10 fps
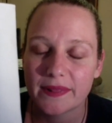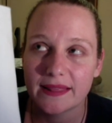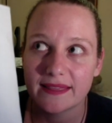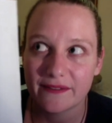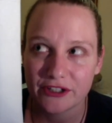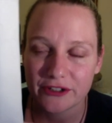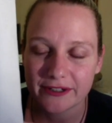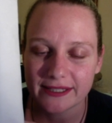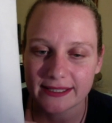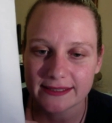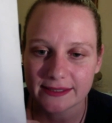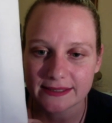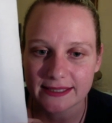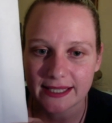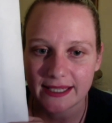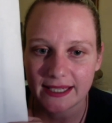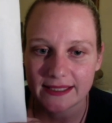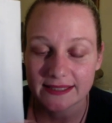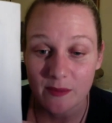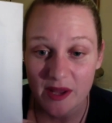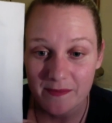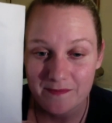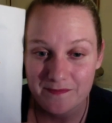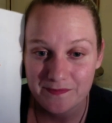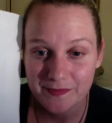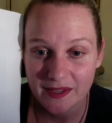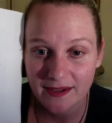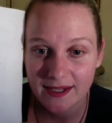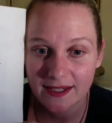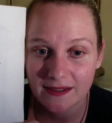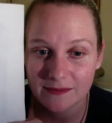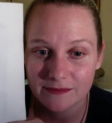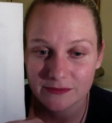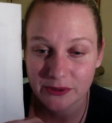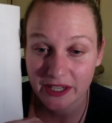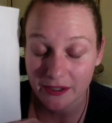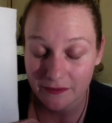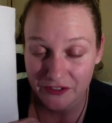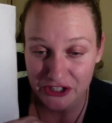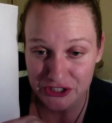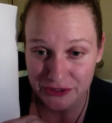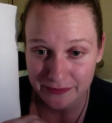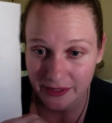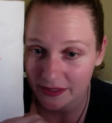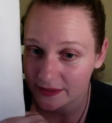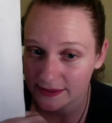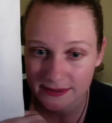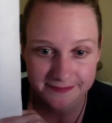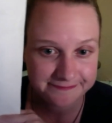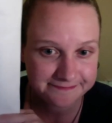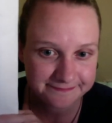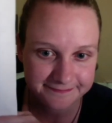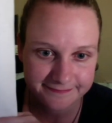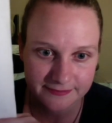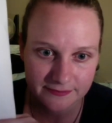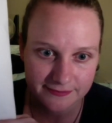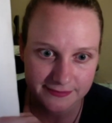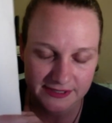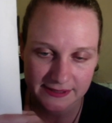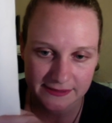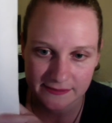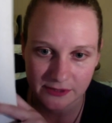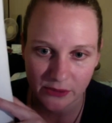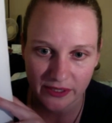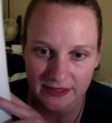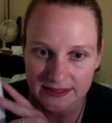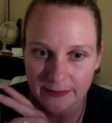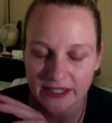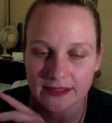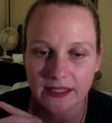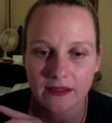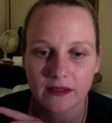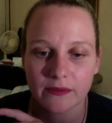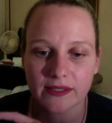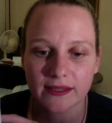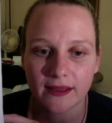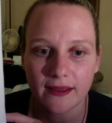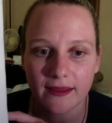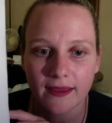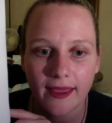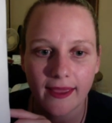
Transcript: Lavender and Lace Celtic Lady Summer, doing a conversion because Noelle is apparently the only one I like.